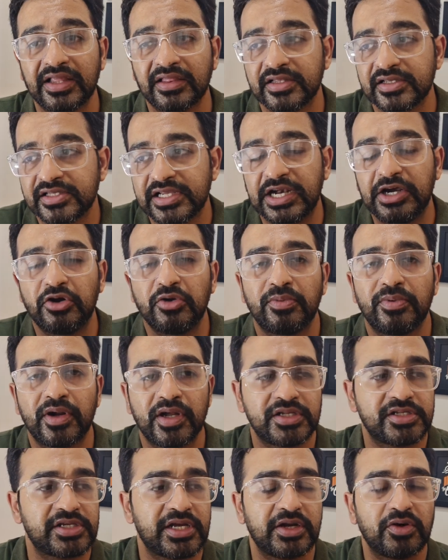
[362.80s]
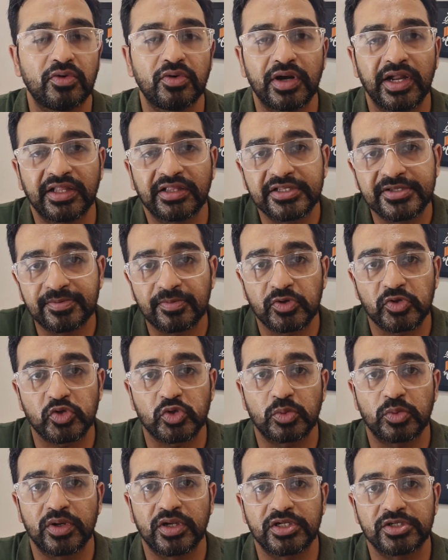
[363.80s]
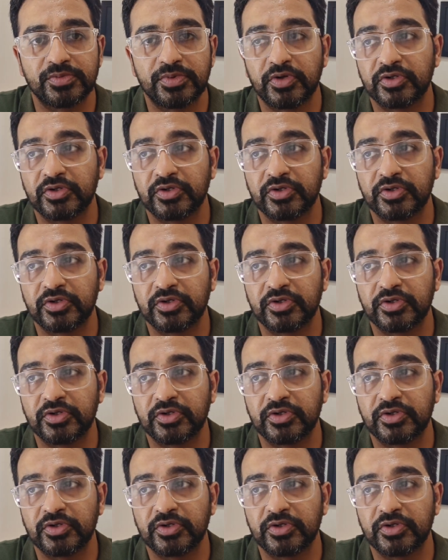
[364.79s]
like this endo branch, I don't like this prostate branch,